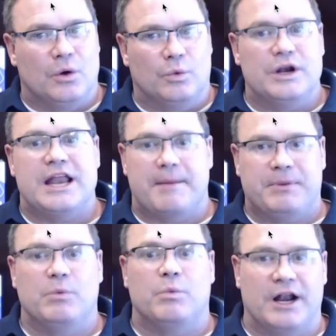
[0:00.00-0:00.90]
wouldn't that
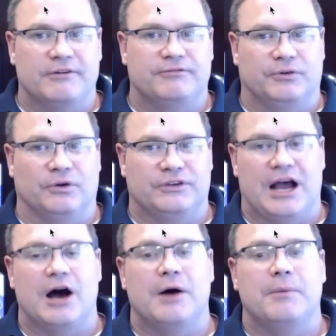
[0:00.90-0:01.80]
be wonderful to
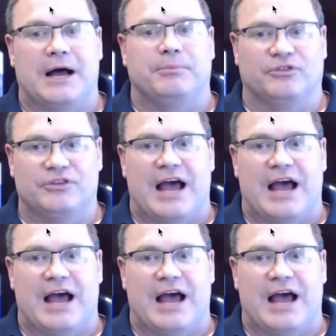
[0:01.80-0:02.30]
help couples